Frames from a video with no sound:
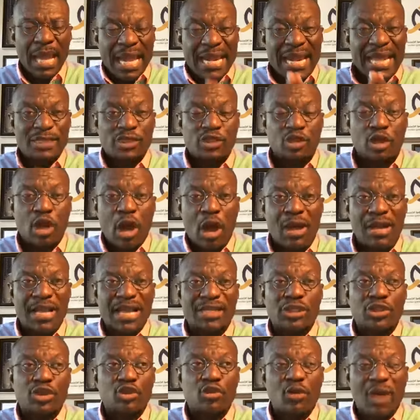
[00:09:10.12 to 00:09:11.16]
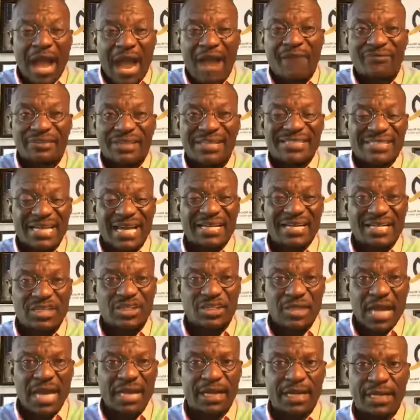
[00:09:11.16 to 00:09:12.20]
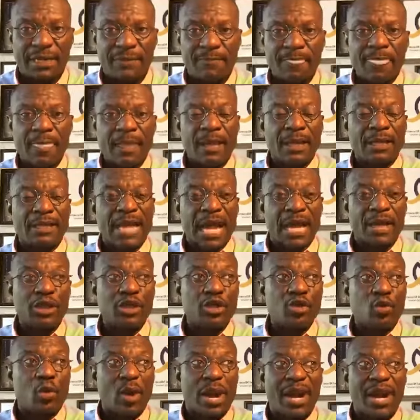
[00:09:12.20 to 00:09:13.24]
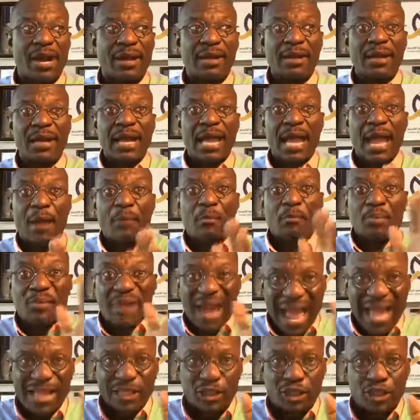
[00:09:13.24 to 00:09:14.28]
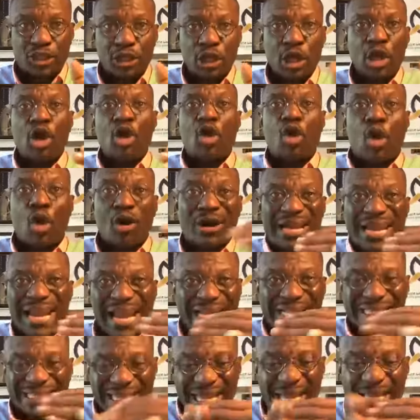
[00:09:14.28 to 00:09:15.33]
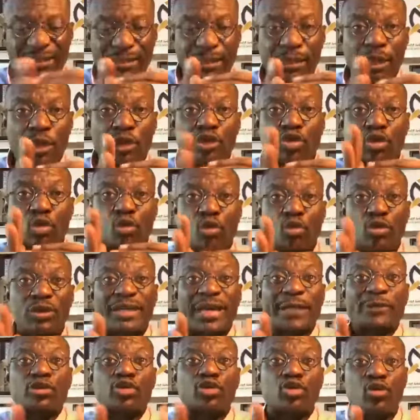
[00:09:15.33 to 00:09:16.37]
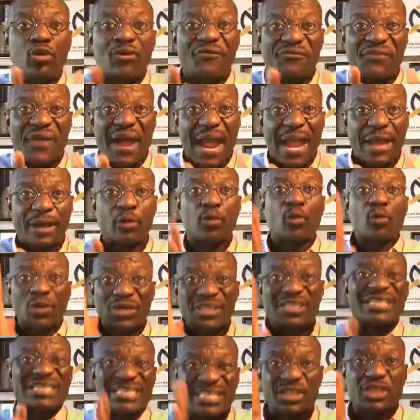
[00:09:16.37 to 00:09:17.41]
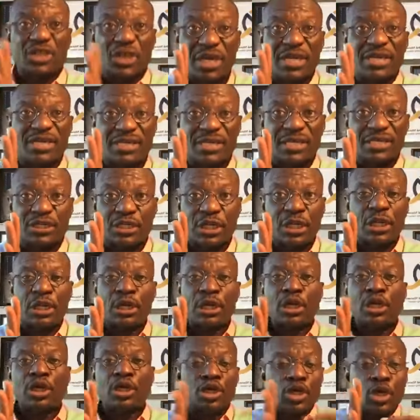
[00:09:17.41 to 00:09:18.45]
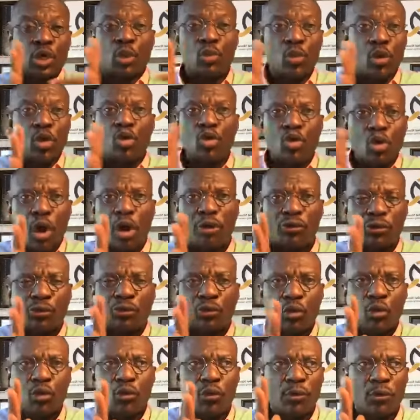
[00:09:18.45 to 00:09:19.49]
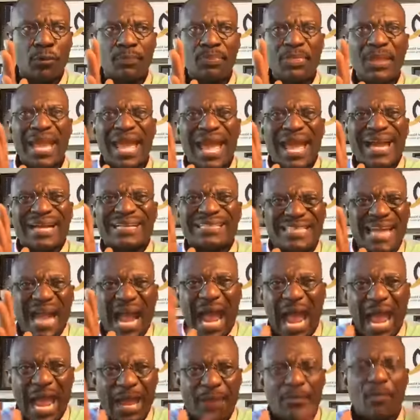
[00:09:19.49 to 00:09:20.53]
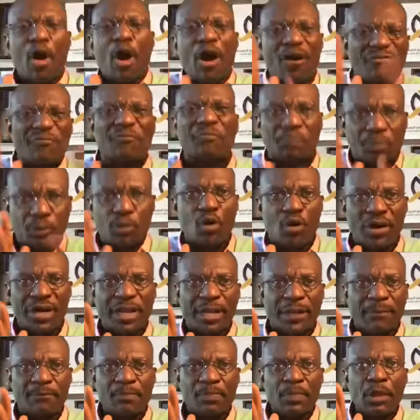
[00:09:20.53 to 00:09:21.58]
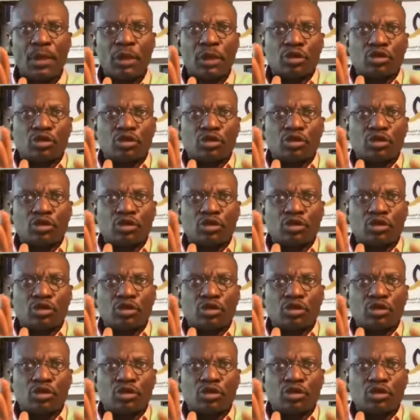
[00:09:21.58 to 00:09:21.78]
And as long as you have this understanding that you are a branch connected to the true vine, which is Jesus, you will go through a time of pruning